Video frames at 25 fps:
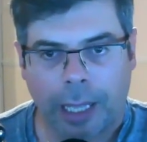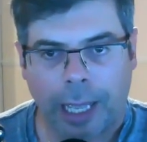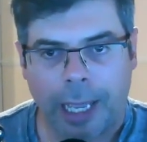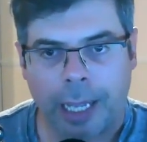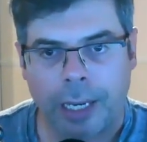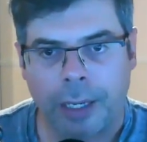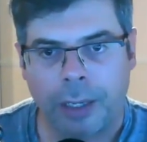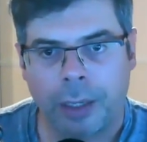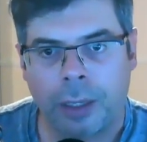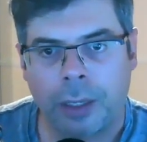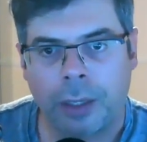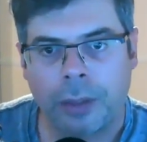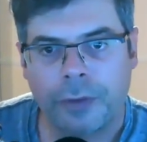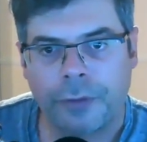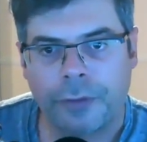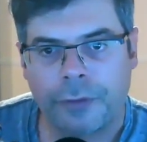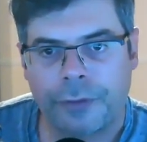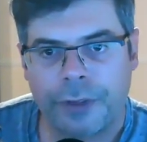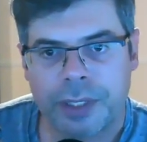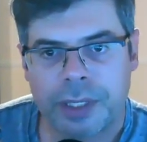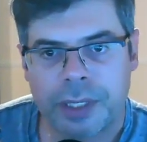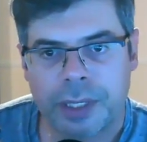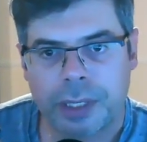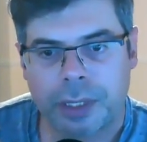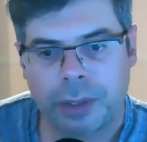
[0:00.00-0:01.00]
and all the
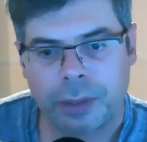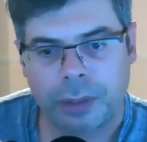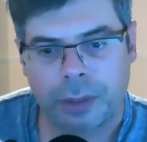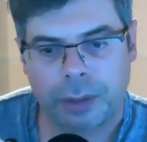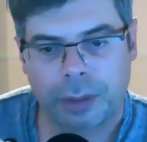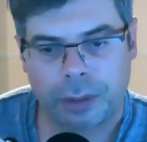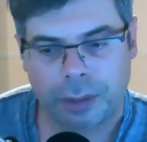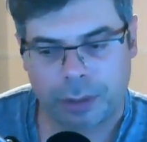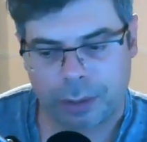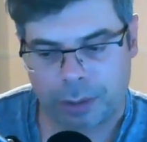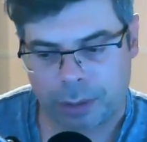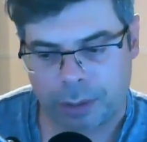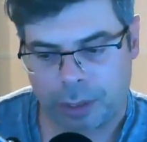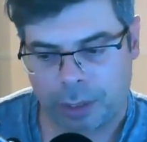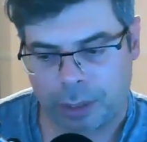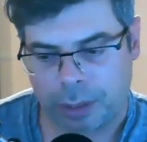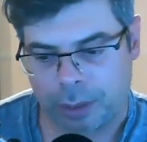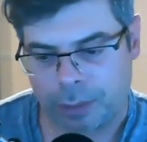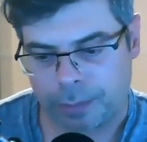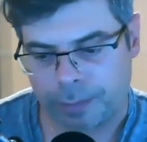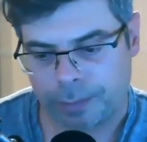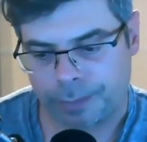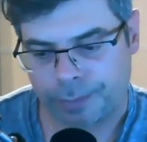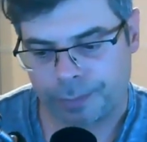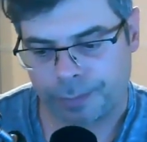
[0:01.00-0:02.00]
physical
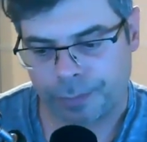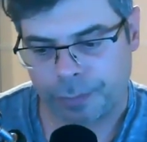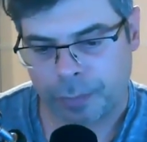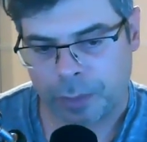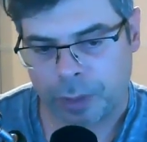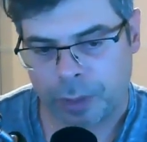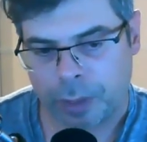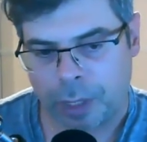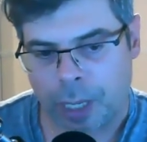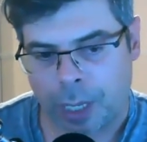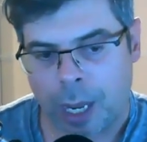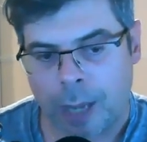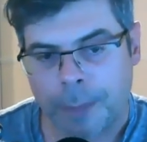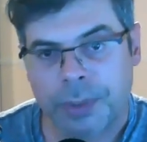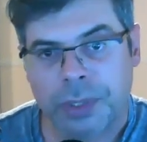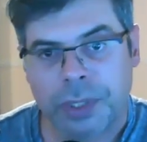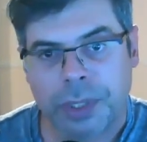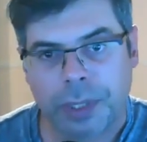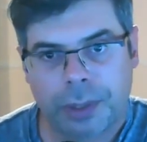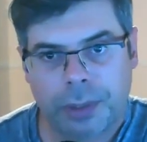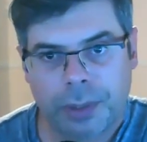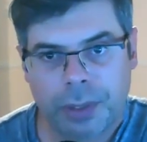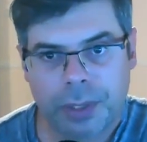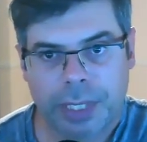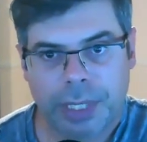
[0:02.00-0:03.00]

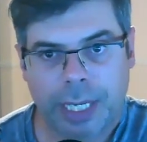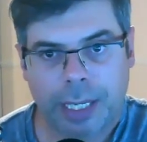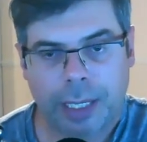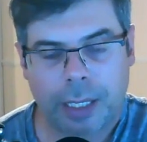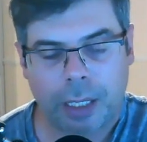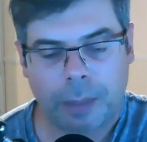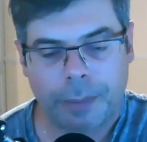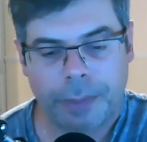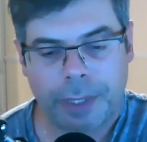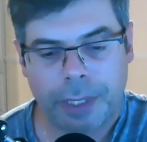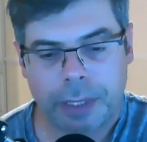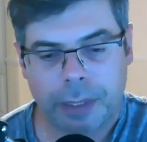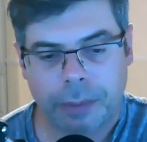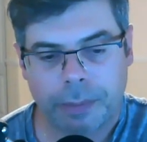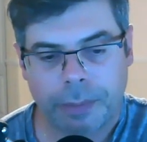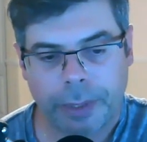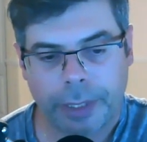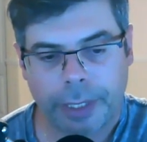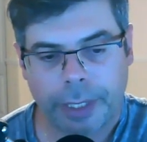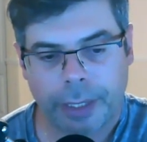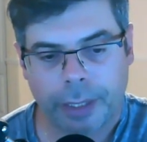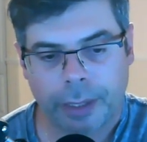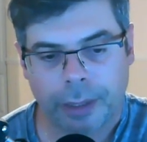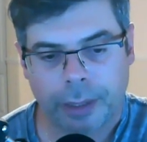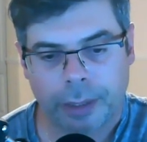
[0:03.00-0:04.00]
obstacles that come into
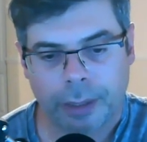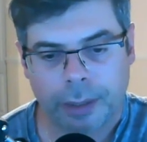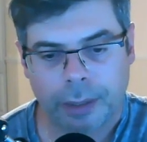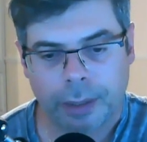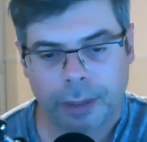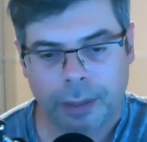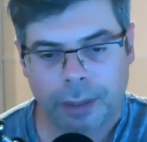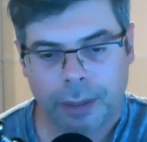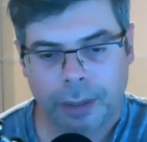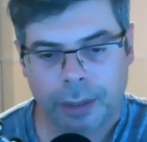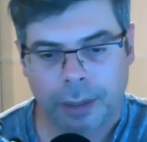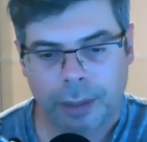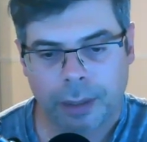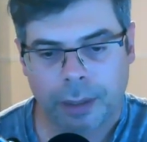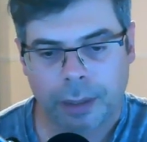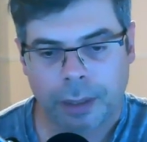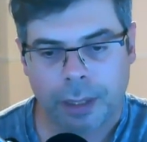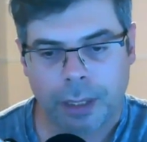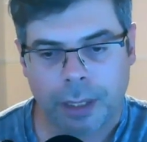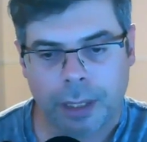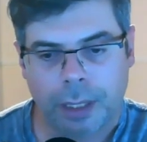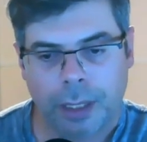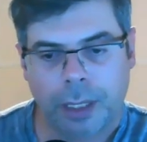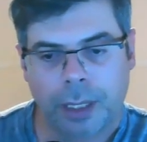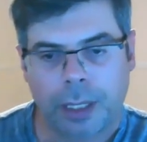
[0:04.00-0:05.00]
play,
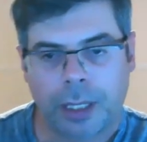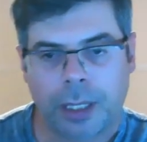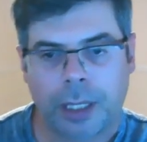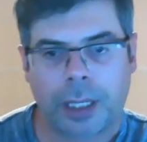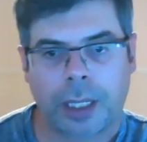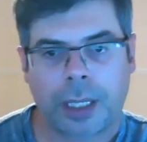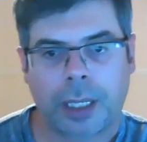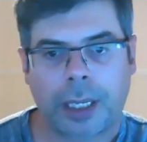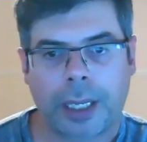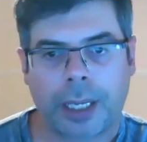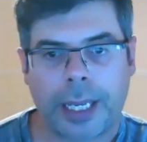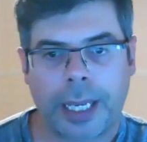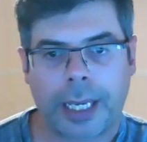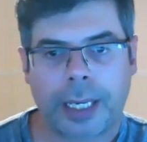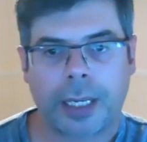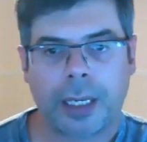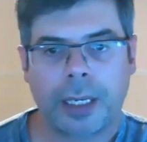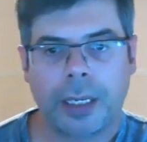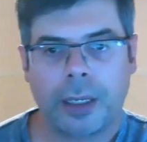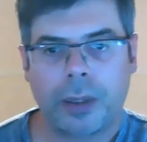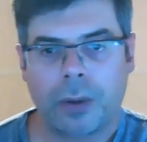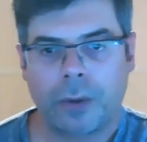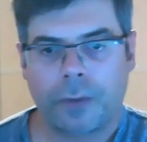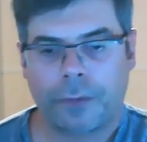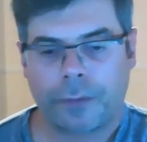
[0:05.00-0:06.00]
it
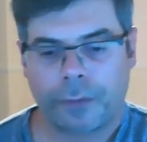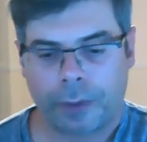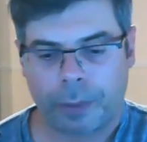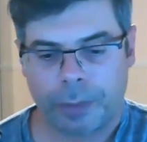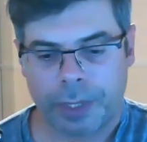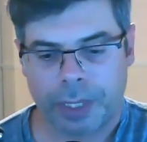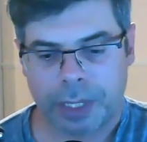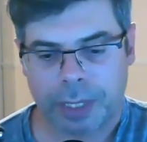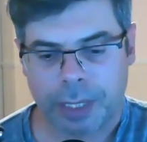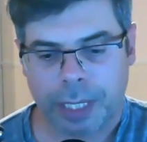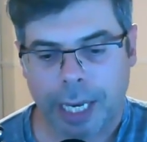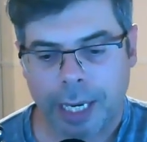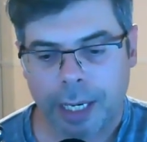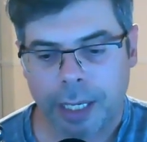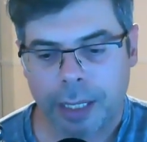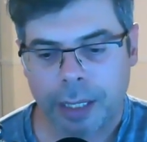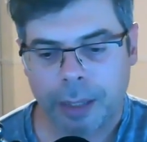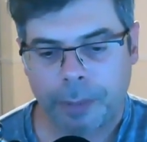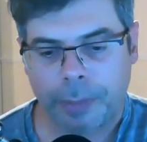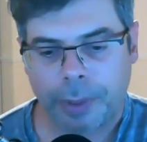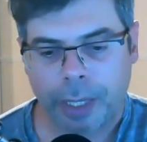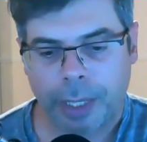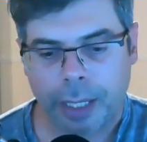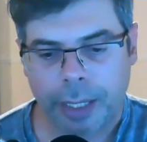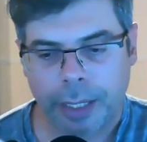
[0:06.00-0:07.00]
can go from the side of
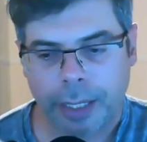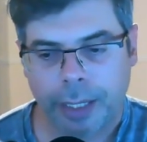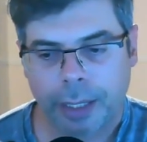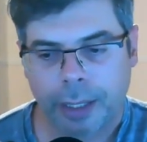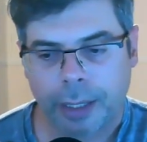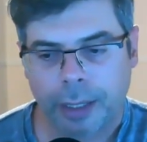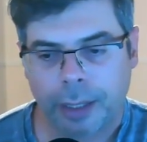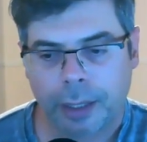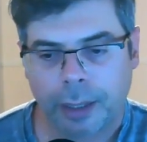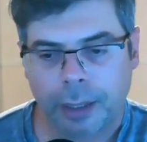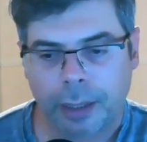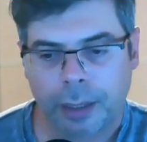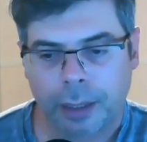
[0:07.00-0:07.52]
the body